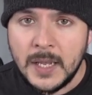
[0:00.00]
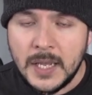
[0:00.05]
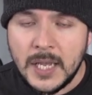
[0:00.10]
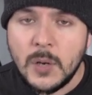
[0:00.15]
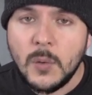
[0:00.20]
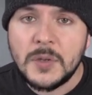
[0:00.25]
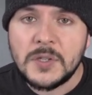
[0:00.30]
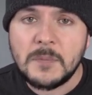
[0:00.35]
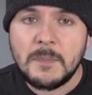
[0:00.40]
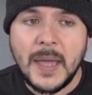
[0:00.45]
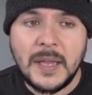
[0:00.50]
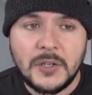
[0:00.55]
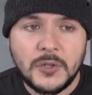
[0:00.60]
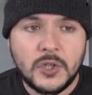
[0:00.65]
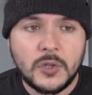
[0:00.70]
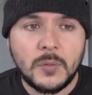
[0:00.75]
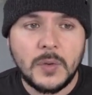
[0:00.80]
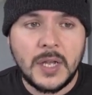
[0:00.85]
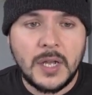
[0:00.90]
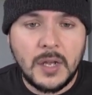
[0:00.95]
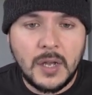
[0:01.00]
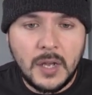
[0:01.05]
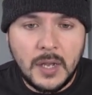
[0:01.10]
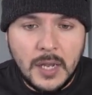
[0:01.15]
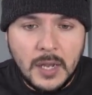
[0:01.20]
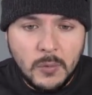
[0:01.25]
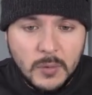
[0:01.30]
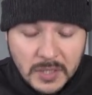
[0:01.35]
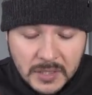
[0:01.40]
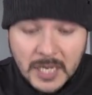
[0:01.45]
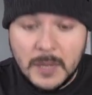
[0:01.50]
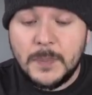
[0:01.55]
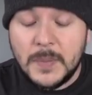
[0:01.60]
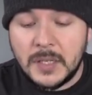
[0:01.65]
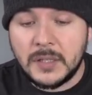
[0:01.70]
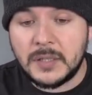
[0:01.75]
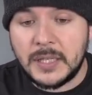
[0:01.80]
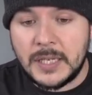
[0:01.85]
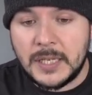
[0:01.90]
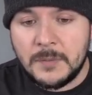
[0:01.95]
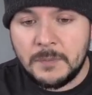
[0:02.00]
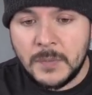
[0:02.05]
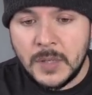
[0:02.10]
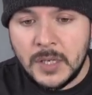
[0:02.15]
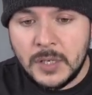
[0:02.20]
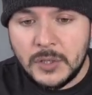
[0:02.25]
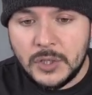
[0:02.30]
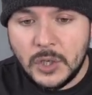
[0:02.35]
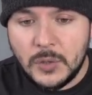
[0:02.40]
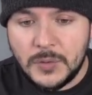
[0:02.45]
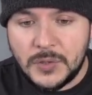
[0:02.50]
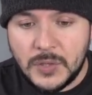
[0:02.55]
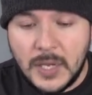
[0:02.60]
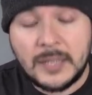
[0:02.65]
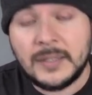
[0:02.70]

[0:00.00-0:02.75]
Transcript: It was meant to, uh, uh, it was typically used,